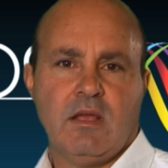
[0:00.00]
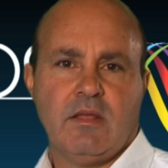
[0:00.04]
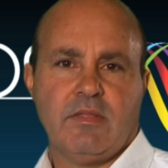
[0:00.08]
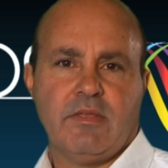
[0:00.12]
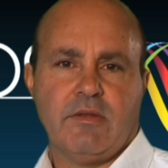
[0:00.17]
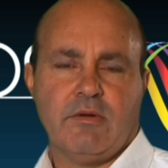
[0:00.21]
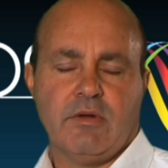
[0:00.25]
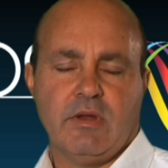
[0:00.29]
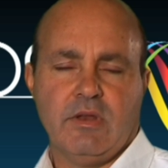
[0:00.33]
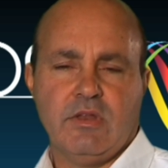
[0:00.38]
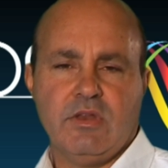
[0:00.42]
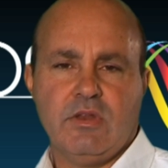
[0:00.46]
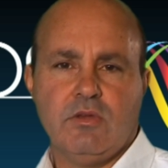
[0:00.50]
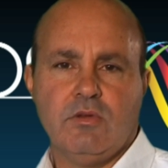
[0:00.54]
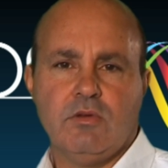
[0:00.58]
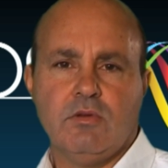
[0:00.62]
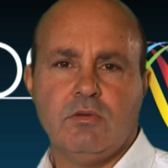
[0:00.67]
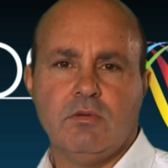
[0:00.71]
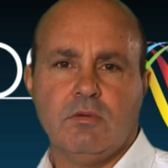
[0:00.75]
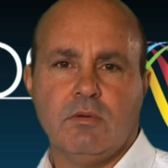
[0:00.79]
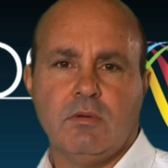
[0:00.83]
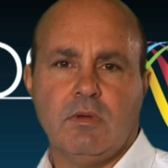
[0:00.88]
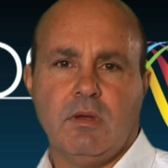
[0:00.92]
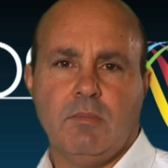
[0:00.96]
There are
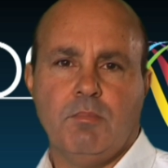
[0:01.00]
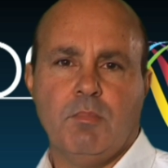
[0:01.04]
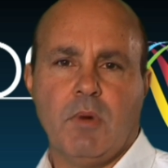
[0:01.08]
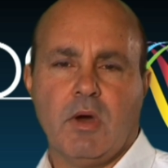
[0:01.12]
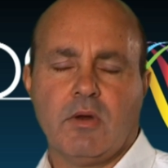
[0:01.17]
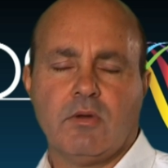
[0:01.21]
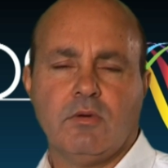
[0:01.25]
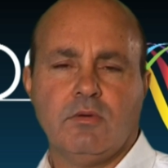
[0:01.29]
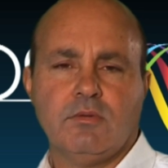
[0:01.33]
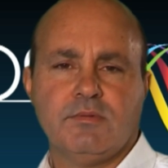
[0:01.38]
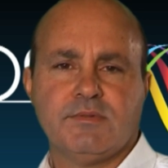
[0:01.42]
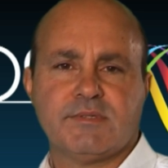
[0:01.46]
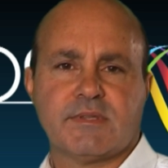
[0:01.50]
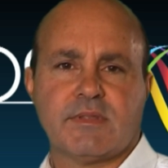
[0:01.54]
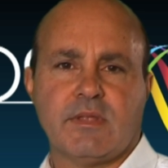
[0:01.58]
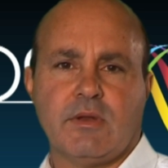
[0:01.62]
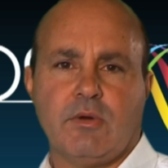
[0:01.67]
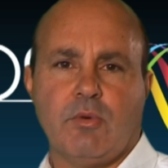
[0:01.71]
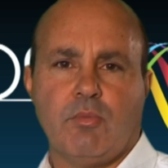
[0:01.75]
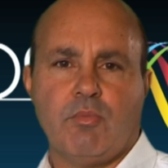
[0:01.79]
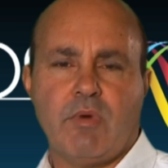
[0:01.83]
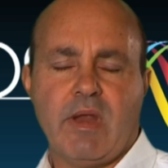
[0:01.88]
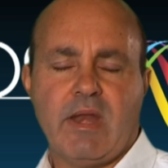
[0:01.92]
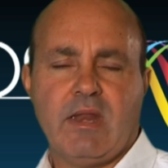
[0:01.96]
new models
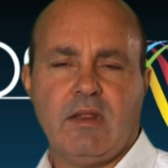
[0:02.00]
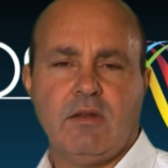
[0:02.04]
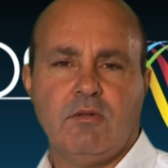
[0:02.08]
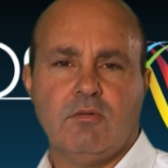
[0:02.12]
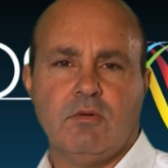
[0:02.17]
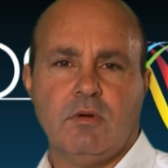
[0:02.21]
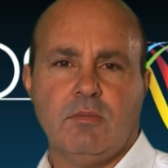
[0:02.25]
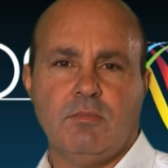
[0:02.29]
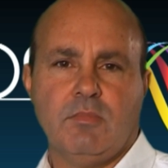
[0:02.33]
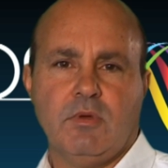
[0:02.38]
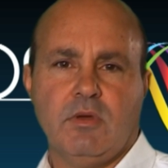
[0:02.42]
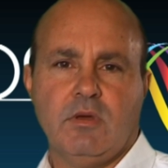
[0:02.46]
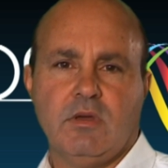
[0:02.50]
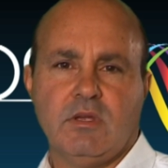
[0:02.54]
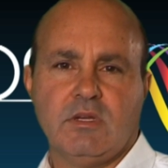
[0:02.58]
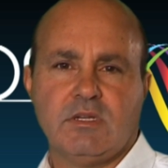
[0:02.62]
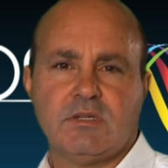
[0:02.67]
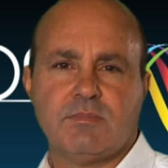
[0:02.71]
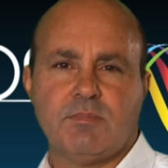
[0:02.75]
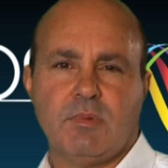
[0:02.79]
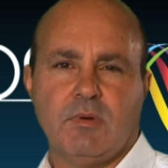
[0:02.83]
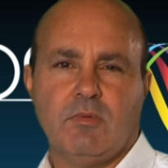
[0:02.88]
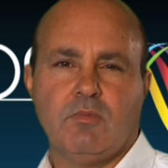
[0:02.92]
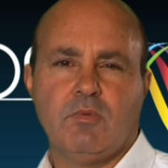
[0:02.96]
that are ready to
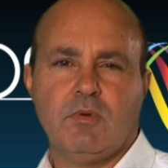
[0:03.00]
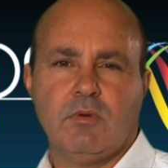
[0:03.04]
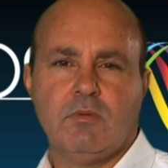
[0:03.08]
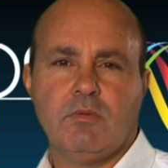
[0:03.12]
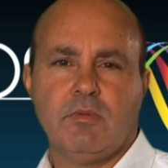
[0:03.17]
emerge, but